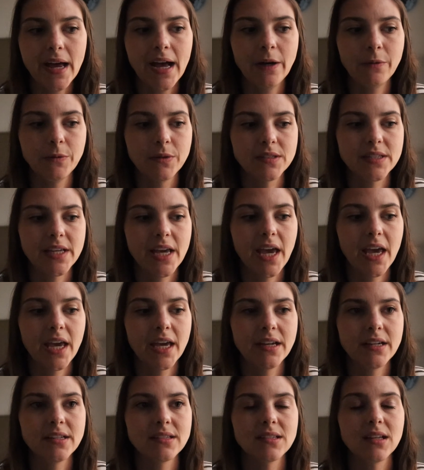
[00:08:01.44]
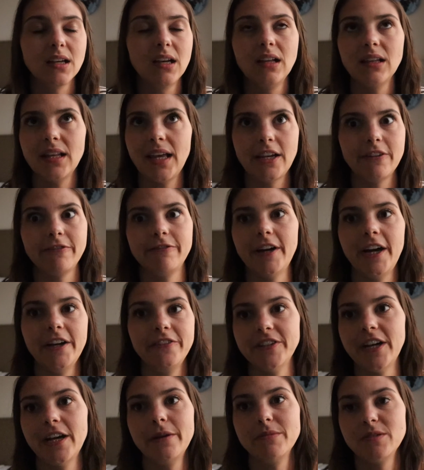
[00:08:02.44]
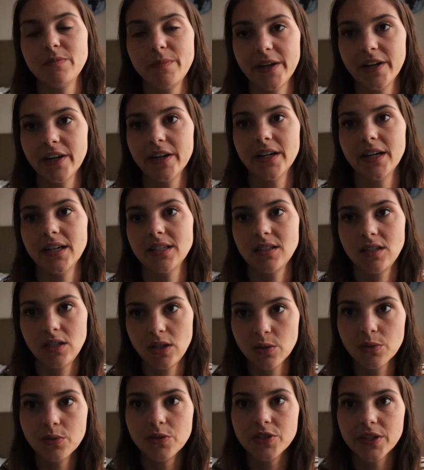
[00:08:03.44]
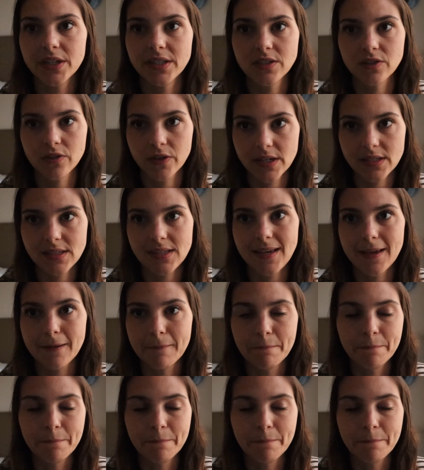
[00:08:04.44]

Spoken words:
I will say it is like 5 times bigger. It's huge. It's crazy.